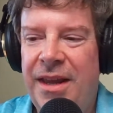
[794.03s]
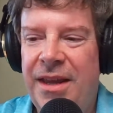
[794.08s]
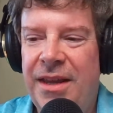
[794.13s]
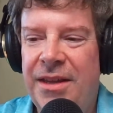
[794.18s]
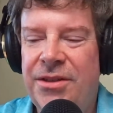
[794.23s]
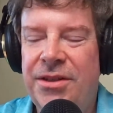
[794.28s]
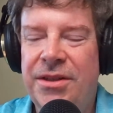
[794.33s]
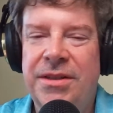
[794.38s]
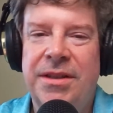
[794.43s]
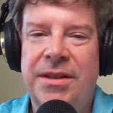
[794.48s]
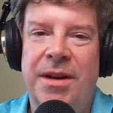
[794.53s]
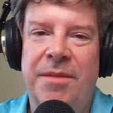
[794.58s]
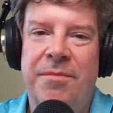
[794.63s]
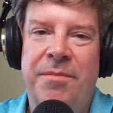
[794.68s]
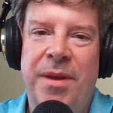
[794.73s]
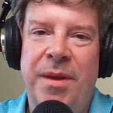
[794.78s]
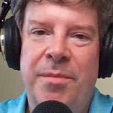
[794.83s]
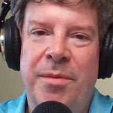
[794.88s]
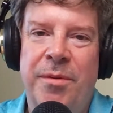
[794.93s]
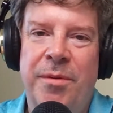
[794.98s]
It's just
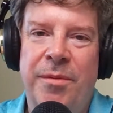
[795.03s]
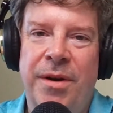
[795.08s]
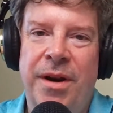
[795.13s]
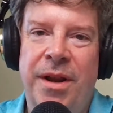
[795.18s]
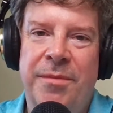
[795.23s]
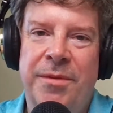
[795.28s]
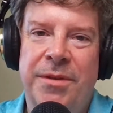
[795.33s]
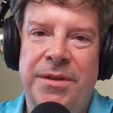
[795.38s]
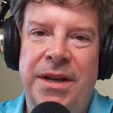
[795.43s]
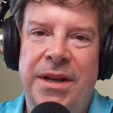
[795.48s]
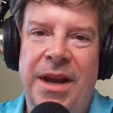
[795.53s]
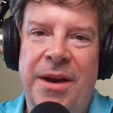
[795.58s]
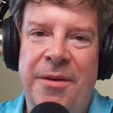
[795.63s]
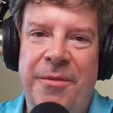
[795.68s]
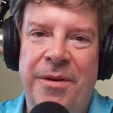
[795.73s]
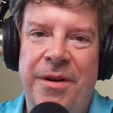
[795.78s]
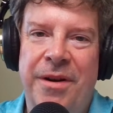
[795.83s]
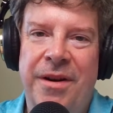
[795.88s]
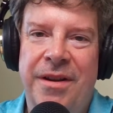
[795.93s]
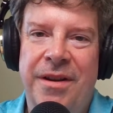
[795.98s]
that people weren't able to
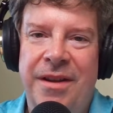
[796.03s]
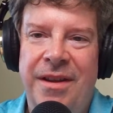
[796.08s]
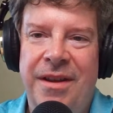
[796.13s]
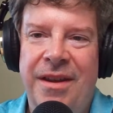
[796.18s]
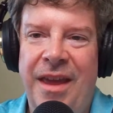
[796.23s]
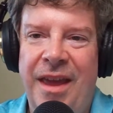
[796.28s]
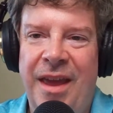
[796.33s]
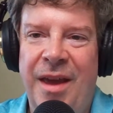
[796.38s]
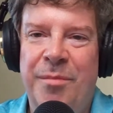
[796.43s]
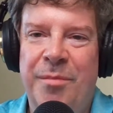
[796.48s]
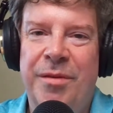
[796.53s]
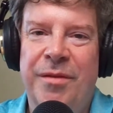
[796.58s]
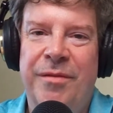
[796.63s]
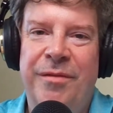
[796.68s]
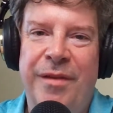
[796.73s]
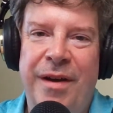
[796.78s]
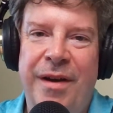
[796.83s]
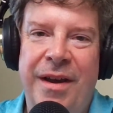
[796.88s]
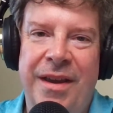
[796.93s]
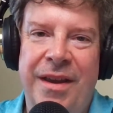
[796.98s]
network,
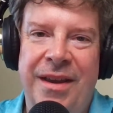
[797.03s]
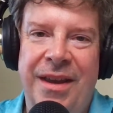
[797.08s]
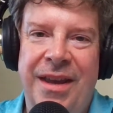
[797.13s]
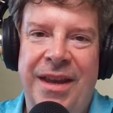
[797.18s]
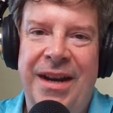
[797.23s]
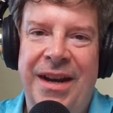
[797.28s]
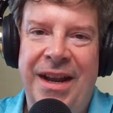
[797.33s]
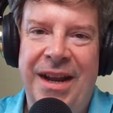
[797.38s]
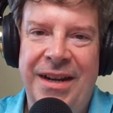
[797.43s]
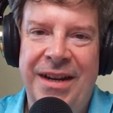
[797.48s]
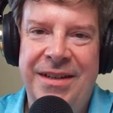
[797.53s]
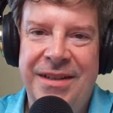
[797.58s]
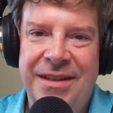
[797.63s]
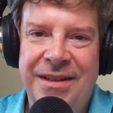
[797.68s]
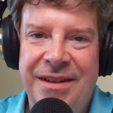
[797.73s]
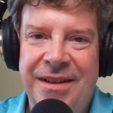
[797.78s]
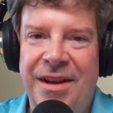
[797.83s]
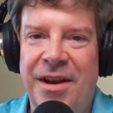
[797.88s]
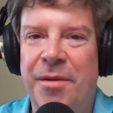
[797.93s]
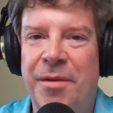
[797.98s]
amplify, and connect
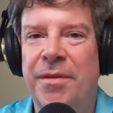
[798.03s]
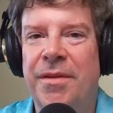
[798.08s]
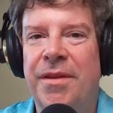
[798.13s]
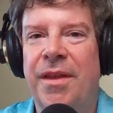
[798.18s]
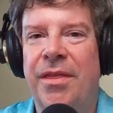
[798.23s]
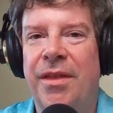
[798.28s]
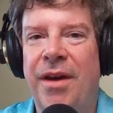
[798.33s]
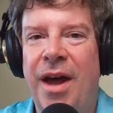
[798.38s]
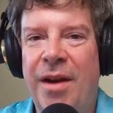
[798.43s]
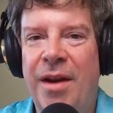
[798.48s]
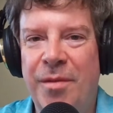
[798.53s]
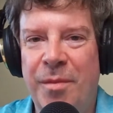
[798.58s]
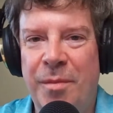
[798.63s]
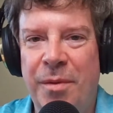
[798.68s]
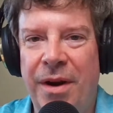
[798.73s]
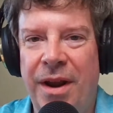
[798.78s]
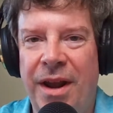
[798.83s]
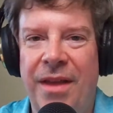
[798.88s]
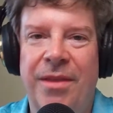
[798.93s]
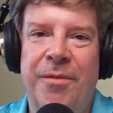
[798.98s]
on what they thought of a
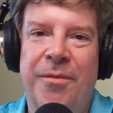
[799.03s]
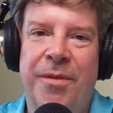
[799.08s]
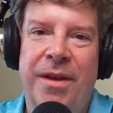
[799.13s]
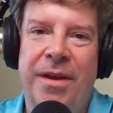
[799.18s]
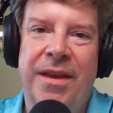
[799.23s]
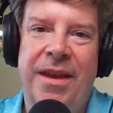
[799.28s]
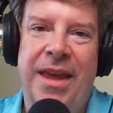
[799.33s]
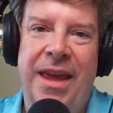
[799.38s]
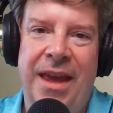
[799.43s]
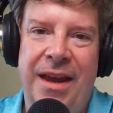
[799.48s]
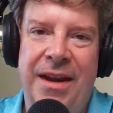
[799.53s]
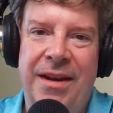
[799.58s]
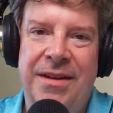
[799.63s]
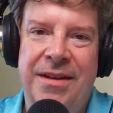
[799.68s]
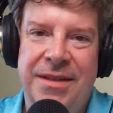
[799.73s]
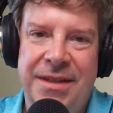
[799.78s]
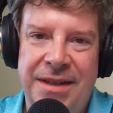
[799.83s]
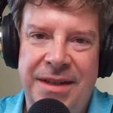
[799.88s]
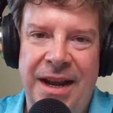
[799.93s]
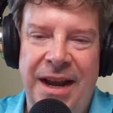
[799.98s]
brand the way they
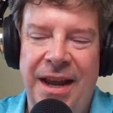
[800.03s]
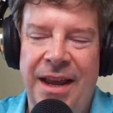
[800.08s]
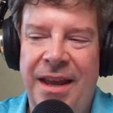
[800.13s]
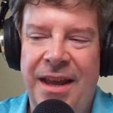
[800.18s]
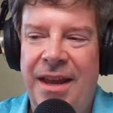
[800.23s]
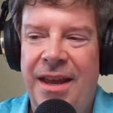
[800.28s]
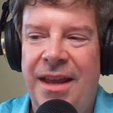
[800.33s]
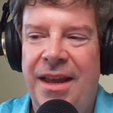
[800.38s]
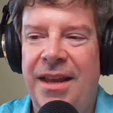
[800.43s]
can today.